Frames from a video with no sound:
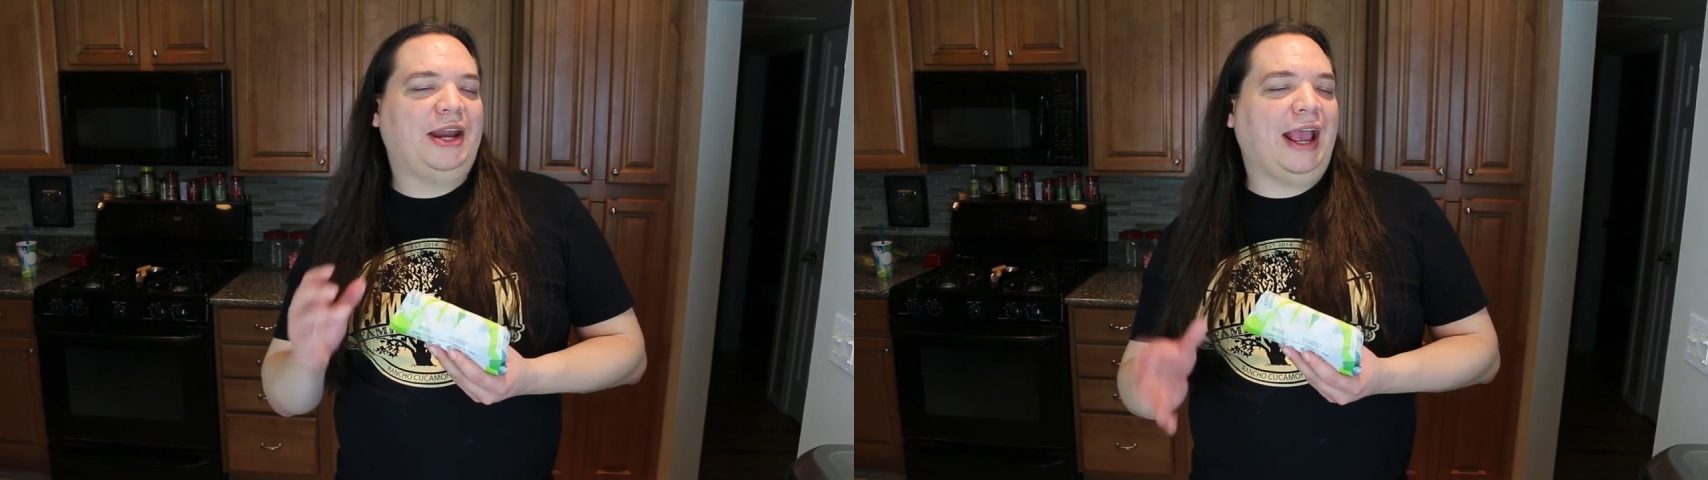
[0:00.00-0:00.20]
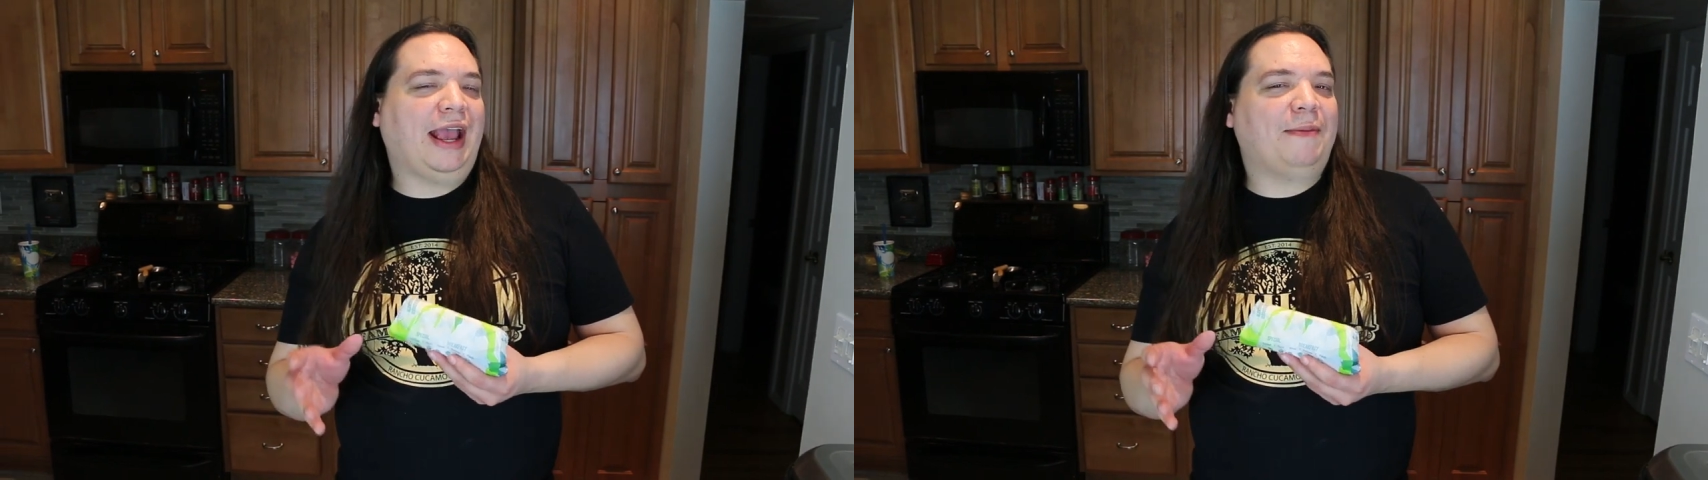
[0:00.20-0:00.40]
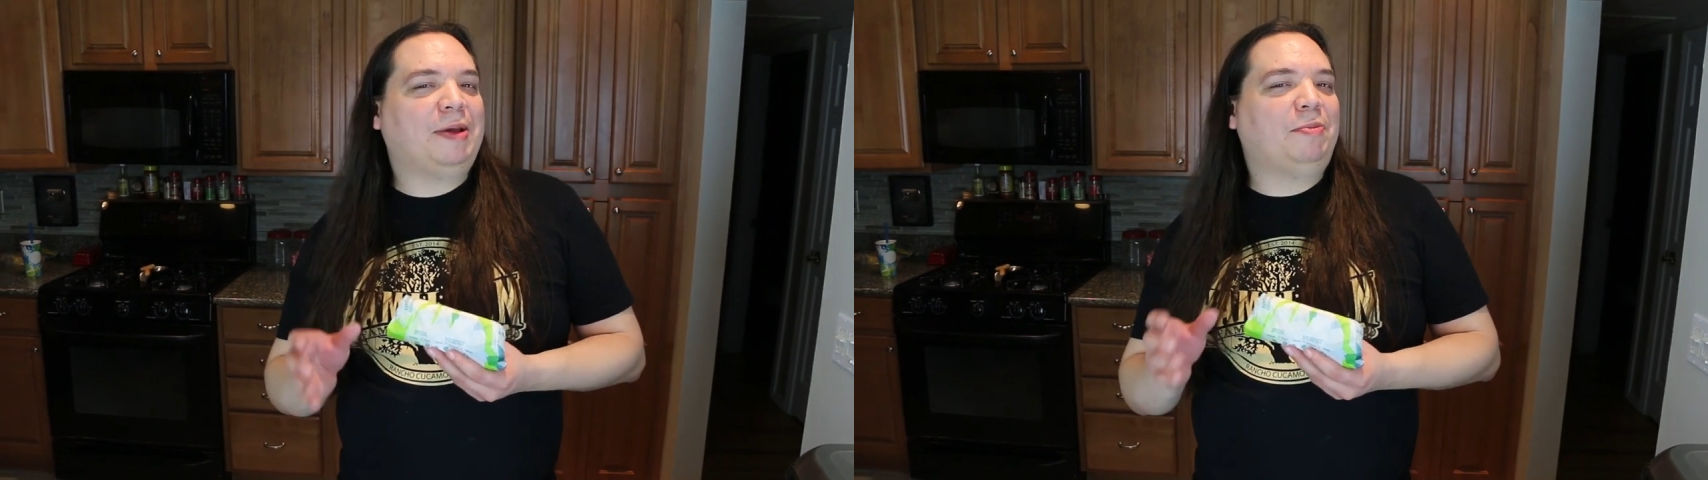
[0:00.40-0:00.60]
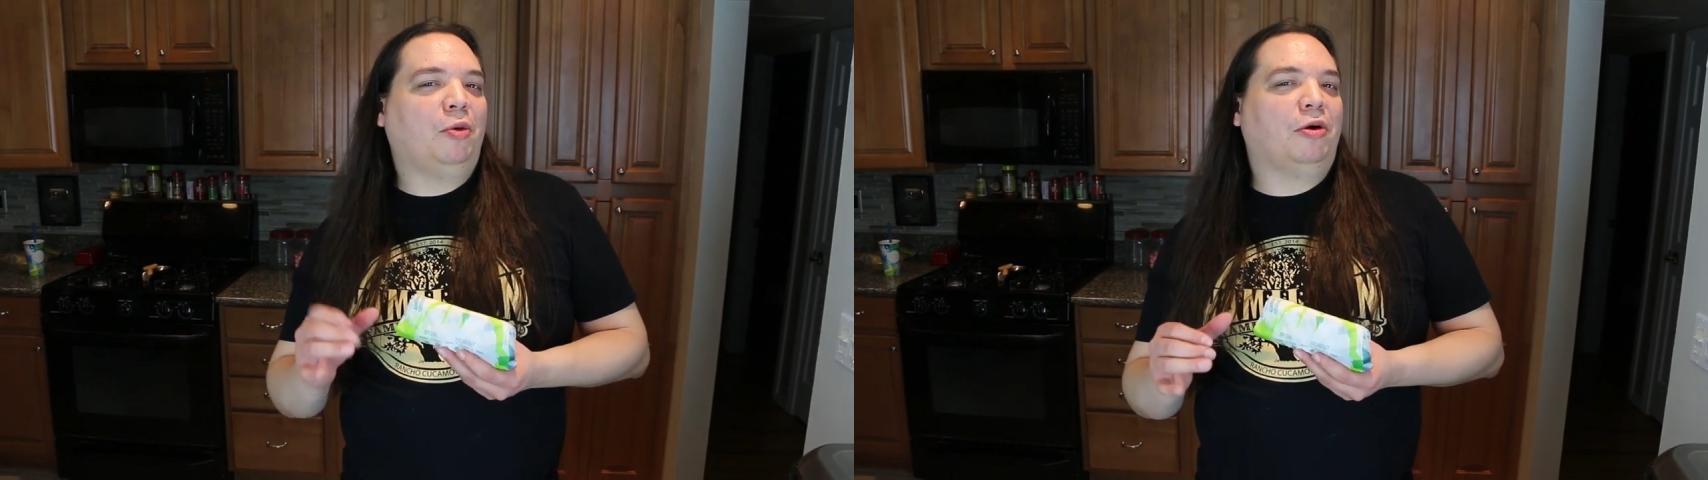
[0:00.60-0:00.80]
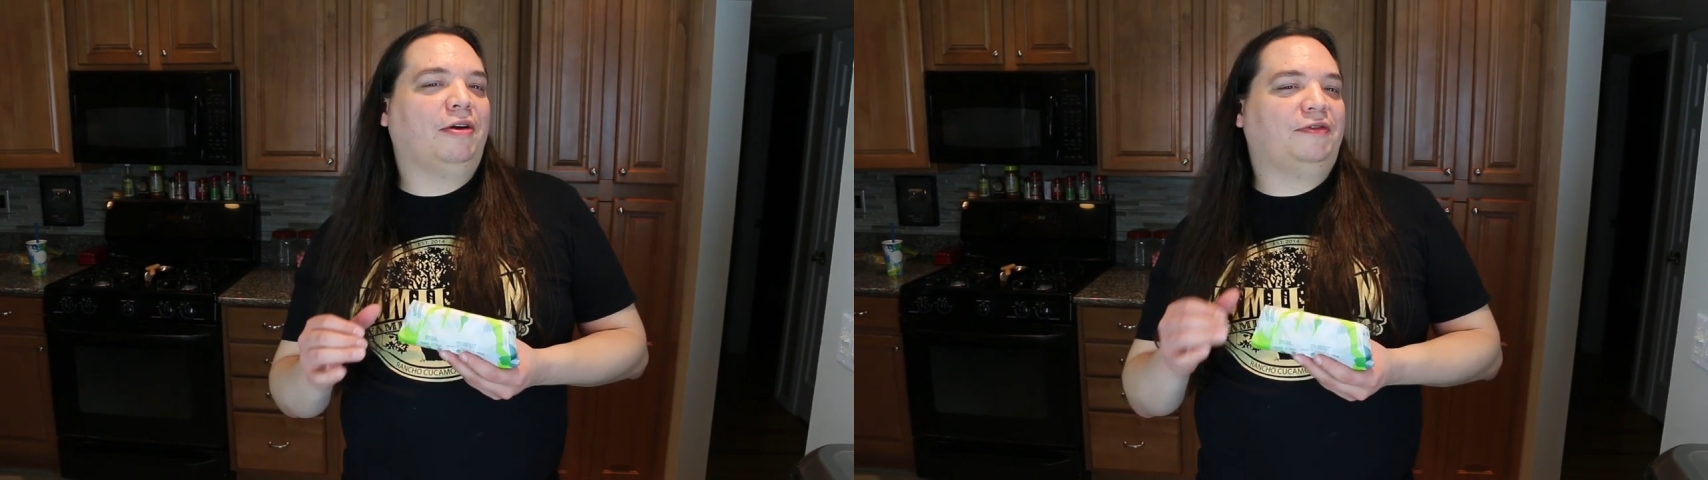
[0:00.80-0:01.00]
name and
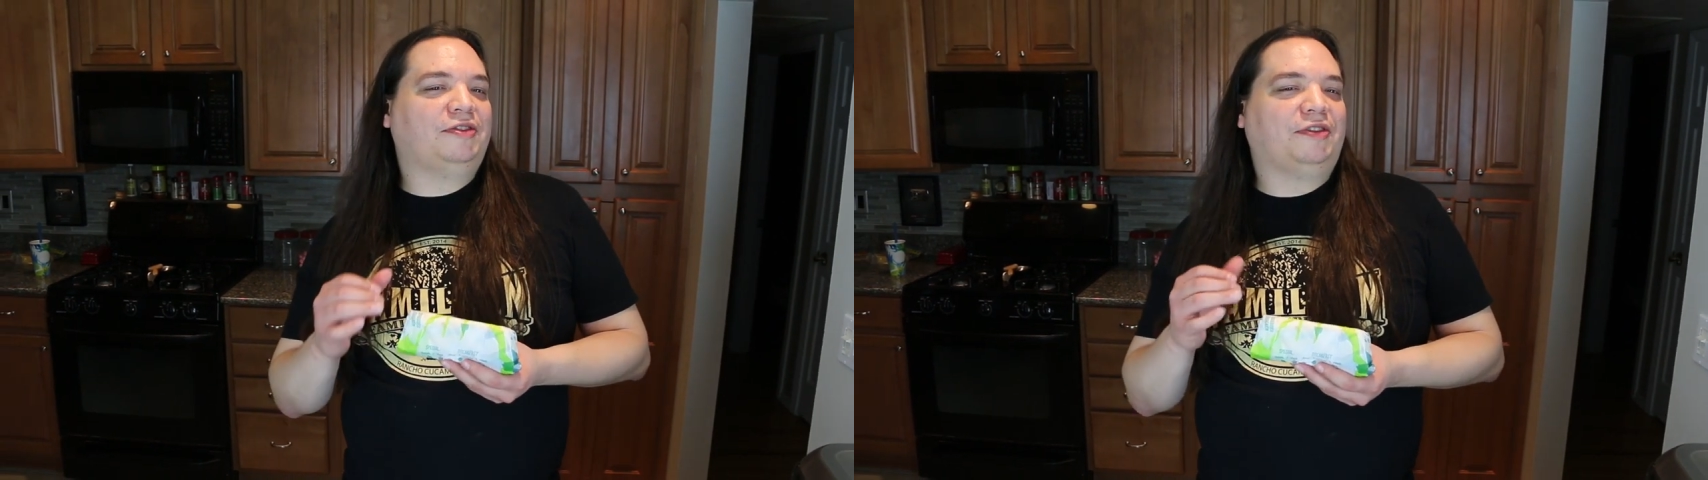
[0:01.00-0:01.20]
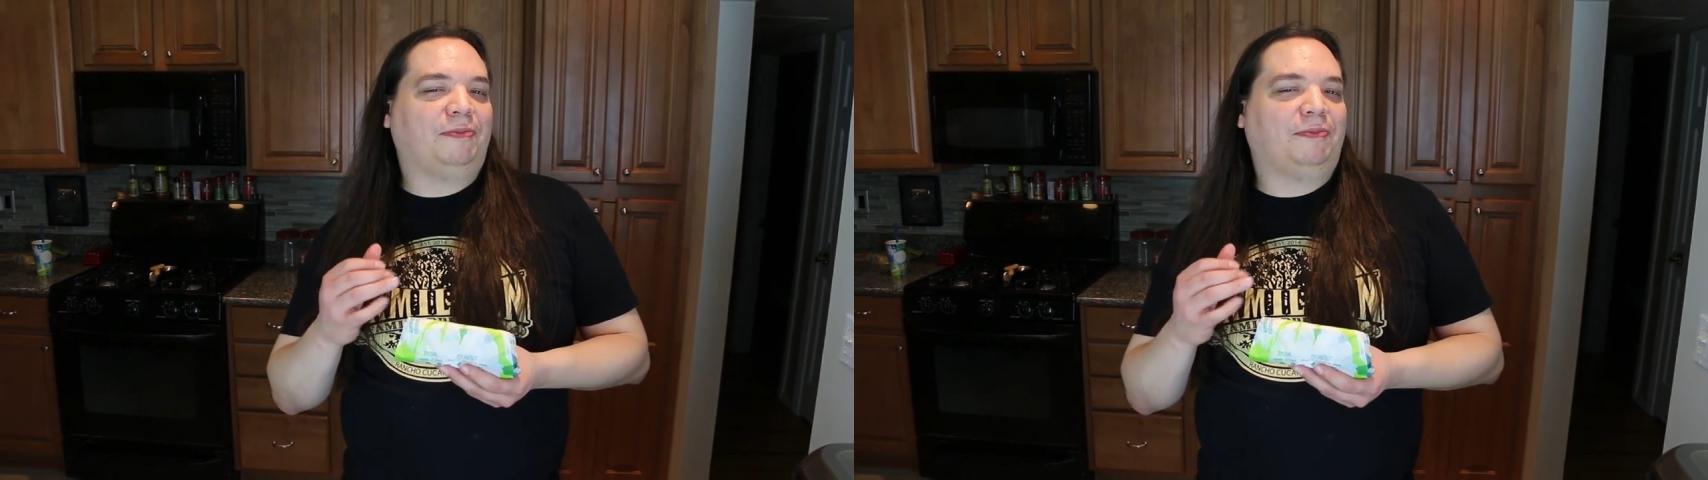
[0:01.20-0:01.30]
more of just